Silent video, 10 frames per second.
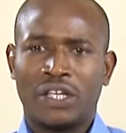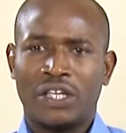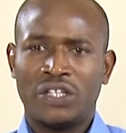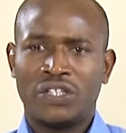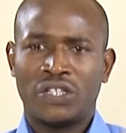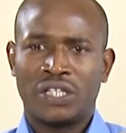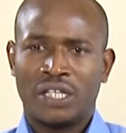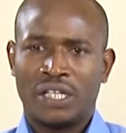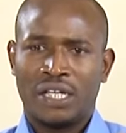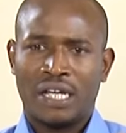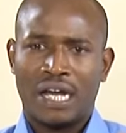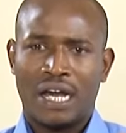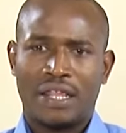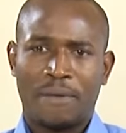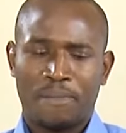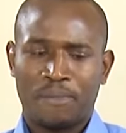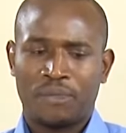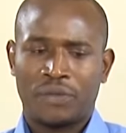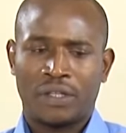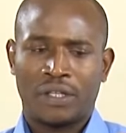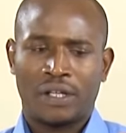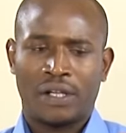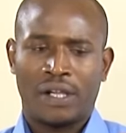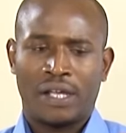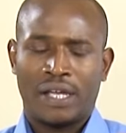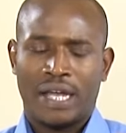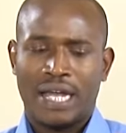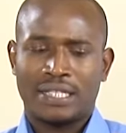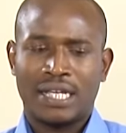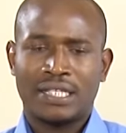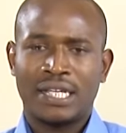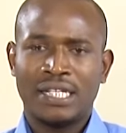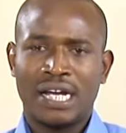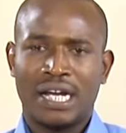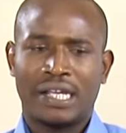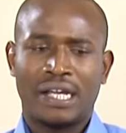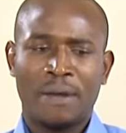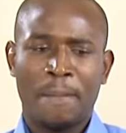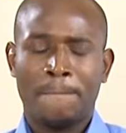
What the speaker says: each other. As I said earlier,